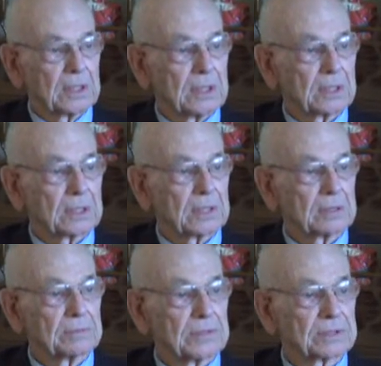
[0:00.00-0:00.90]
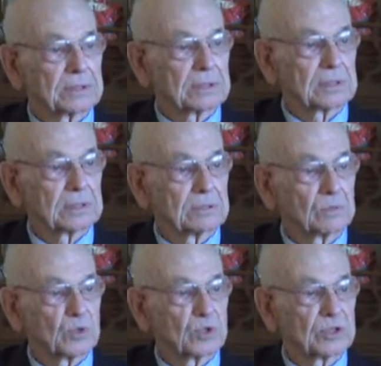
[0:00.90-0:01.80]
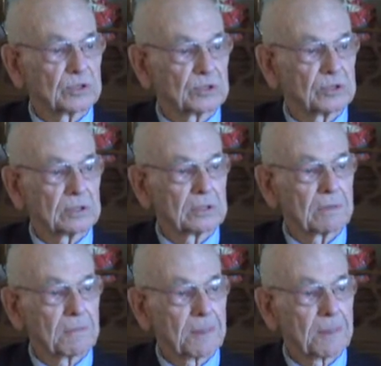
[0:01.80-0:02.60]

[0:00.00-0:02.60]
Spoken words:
And Mr. Warren Sewell